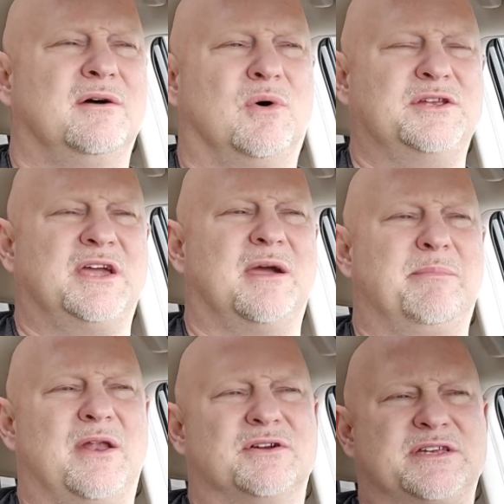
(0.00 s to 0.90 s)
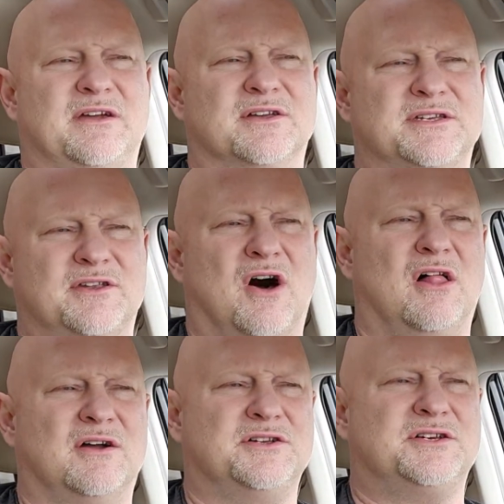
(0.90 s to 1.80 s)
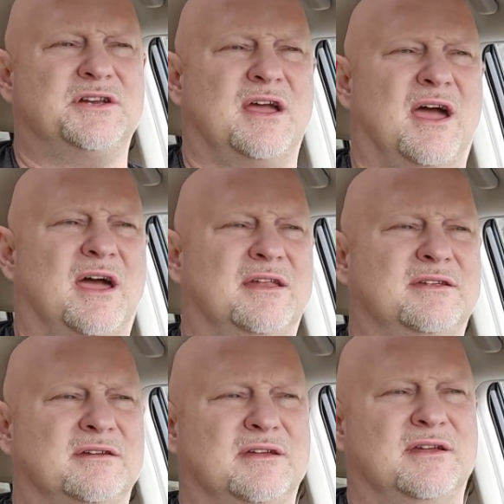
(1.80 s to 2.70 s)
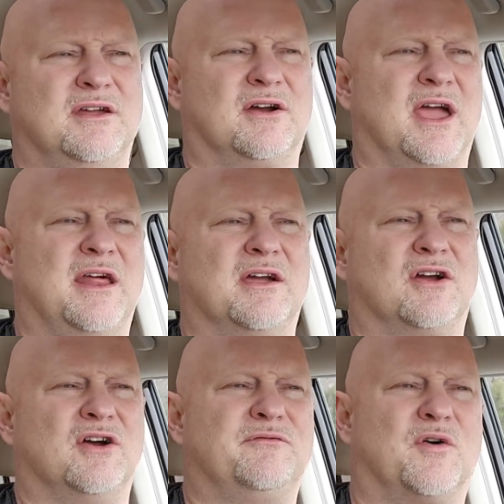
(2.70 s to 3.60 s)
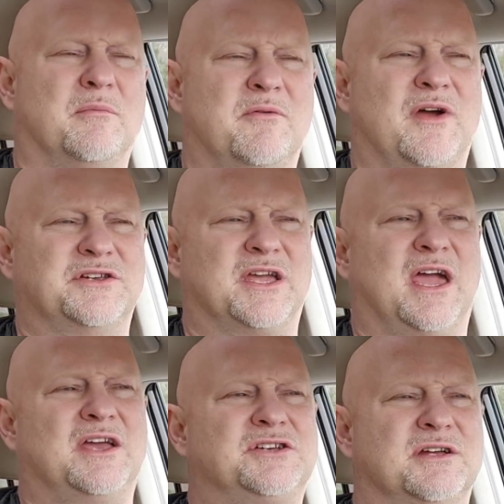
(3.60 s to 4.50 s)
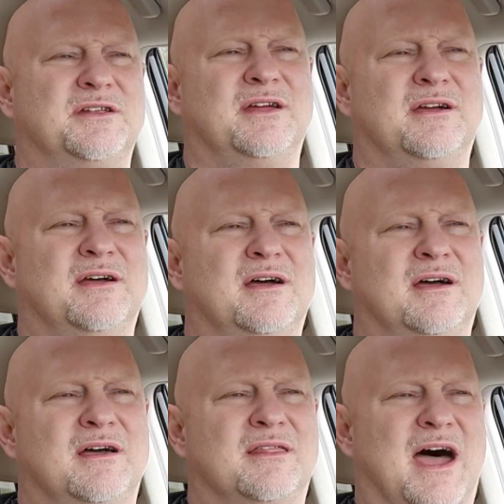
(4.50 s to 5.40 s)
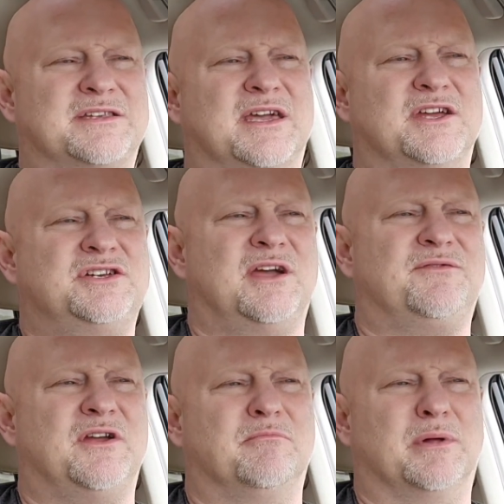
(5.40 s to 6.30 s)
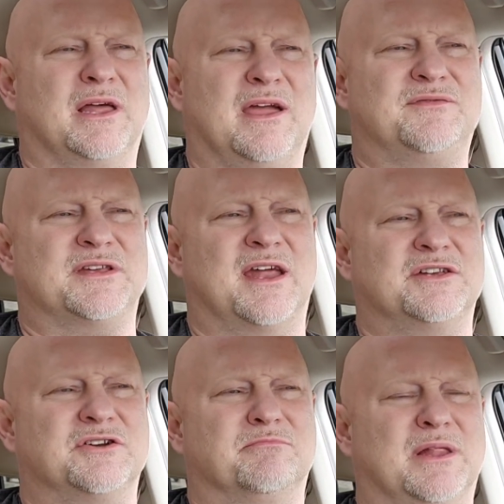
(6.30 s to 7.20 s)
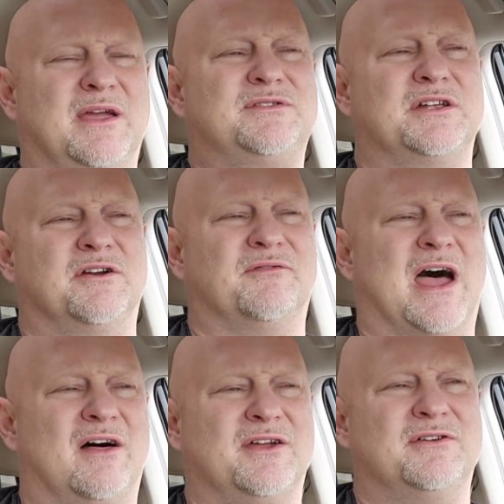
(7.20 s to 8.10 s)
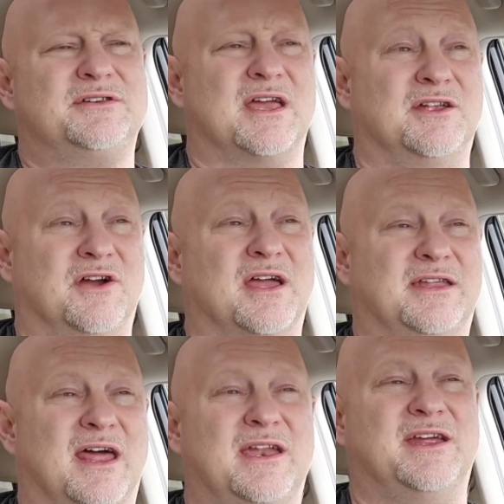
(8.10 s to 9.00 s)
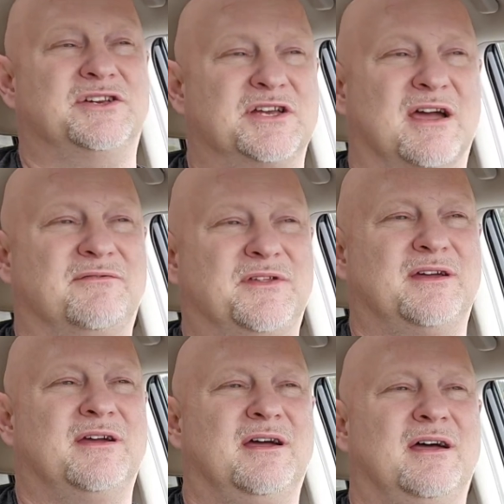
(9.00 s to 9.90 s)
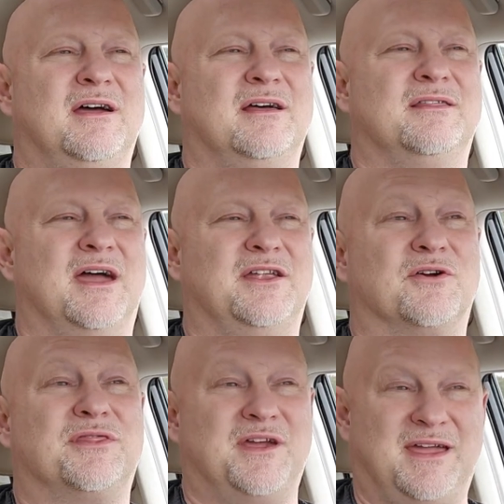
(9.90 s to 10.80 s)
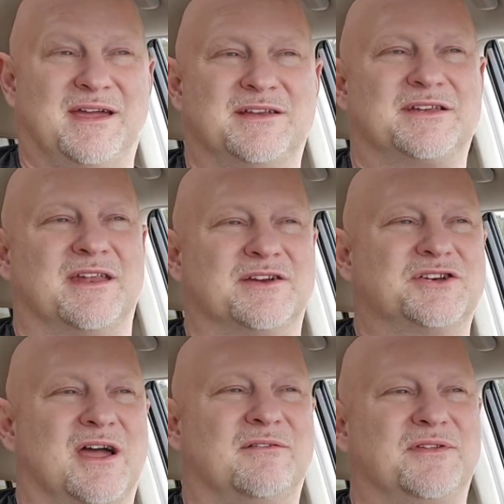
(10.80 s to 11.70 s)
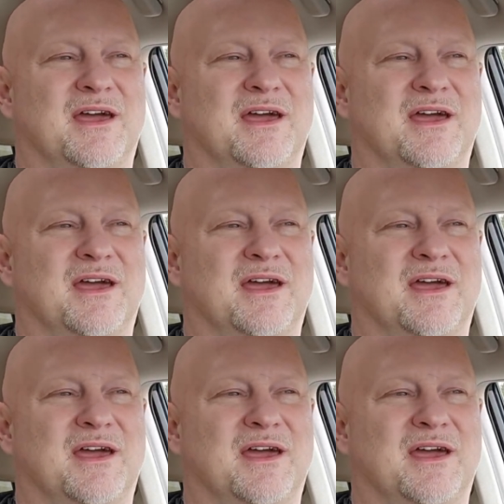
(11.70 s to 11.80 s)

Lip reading: Once you get better skills and knowledge, and you're getting a good form of education, that's going to shift your beliefs. And as your beliefs and your values and your identity shift, then your thinking's going to shift.